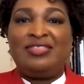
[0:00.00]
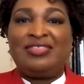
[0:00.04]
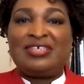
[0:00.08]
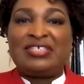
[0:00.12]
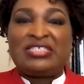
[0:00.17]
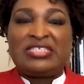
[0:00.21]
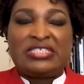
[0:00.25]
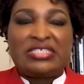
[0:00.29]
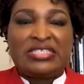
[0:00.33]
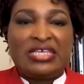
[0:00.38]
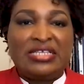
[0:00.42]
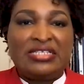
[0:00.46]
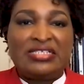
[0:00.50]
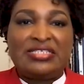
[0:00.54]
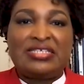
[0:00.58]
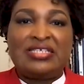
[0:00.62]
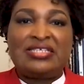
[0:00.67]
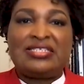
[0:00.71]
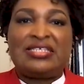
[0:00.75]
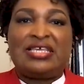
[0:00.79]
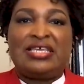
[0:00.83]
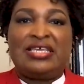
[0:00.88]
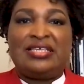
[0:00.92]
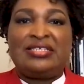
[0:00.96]
The
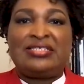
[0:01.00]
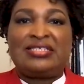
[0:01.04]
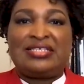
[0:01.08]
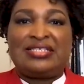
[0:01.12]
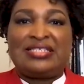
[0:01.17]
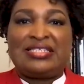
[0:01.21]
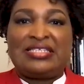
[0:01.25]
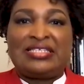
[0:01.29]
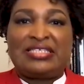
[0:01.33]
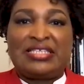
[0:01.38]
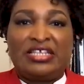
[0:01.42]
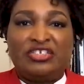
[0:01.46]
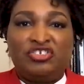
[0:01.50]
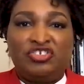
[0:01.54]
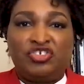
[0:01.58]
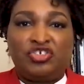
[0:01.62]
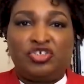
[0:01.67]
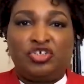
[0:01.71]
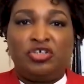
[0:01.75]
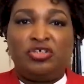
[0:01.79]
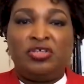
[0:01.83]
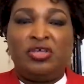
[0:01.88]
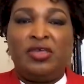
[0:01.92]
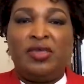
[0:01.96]
census is
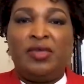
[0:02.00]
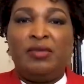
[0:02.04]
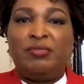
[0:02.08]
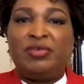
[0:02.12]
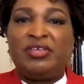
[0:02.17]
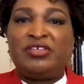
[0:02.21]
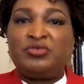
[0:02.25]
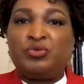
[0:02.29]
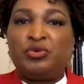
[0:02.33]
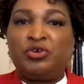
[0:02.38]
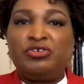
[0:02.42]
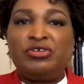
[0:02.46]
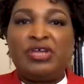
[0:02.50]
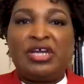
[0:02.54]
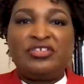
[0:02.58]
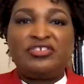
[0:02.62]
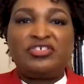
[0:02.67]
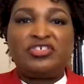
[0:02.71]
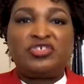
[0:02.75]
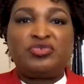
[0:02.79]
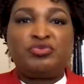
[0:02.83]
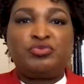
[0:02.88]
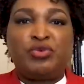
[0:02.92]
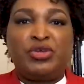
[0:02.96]
essential, because we're
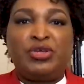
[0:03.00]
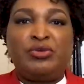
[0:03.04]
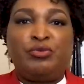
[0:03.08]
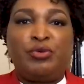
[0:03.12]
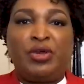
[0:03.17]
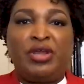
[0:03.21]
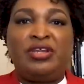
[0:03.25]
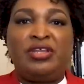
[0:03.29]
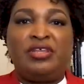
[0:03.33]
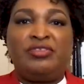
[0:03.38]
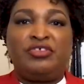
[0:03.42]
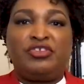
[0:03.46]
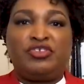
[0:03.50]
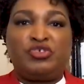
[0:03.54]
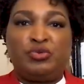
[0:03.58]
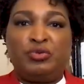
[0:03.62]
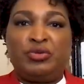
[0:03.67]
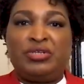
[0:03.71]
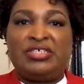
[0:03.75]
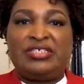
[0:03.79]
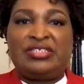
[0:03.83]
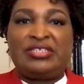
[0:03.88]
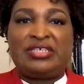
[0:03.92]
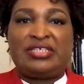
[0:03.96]
not just rerunning the
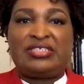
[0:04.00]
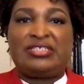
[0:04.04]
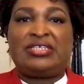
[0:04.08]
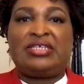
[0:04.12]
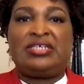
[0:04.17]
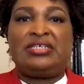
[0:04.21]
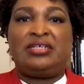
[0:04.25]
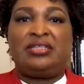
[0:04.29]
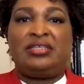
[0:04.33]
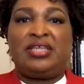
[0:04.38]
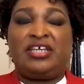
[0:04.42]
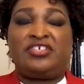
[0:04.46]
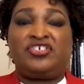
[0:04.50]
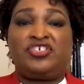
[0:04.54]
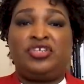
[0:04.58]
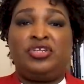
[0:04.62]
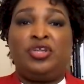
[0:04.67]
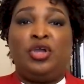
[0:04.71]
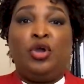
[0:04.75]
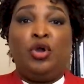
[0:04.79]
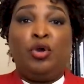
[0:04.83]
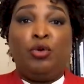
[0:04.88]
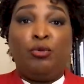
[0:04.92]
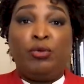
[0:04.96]
twenty sixteen
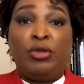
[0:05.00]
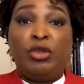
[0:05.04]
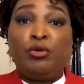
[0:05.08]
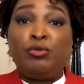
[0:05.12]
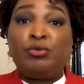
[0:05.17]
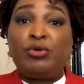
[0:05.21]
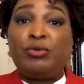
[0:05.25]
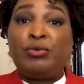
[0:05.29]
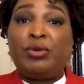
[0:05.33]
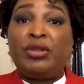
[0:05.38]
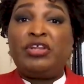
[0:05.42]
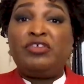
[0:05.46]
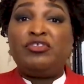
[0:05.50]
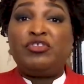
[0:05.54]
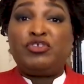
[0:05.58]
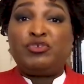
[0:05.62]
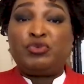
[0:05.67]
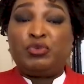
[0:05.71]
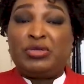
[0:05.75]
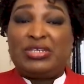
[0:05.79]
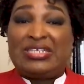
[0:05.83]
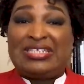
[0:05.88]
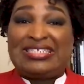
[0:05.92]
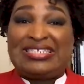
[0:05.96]
election, we are rerunning the
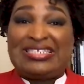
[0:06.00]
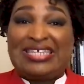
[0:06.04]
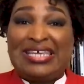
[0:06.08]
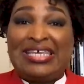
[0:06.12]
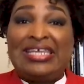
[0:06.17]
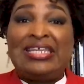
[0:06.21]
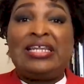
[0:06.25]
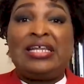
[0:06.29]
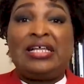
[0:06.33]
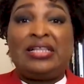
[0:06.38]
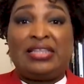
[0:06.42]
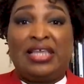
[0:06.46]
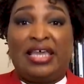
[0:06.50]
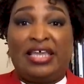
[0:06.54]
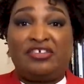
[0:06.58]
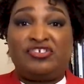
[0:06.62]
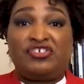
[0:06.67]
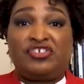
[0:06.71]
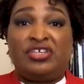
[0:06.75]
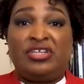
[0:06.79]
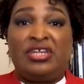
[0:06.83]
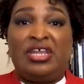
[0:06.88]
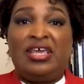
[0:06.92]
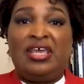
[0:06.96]
twenty ten
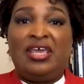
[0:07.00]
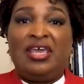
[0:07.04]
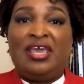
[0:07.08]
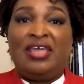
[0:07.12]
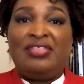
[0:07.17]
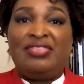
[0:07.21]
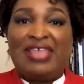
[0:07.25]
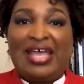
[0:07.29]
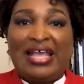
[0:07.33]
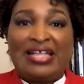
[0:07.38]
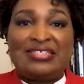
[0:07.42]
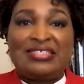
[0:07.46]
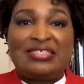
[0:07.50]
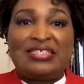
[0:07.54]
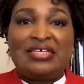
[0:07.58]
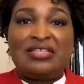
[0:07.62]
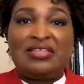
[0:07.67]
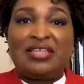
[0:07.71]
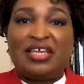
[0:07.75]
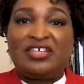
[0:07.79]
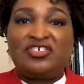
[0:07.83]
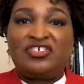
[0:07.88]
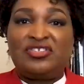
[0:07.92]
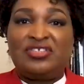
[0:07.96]
election. And that's the
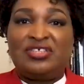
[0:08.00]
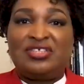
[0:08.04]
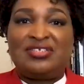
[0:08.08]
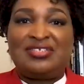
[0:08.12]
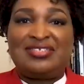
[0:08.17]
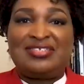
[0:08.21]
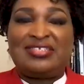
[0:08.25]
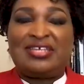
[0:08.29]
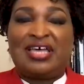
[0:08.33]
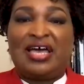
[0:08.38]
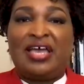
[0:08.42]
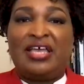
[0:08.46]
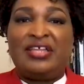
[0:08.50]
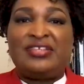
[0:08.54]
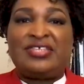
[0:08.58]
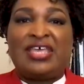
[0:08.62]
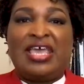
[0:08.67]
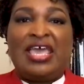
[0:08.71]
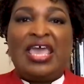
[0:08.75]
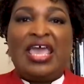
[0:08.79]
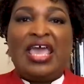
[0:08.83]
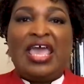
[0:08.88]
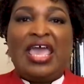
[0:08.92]
election that decides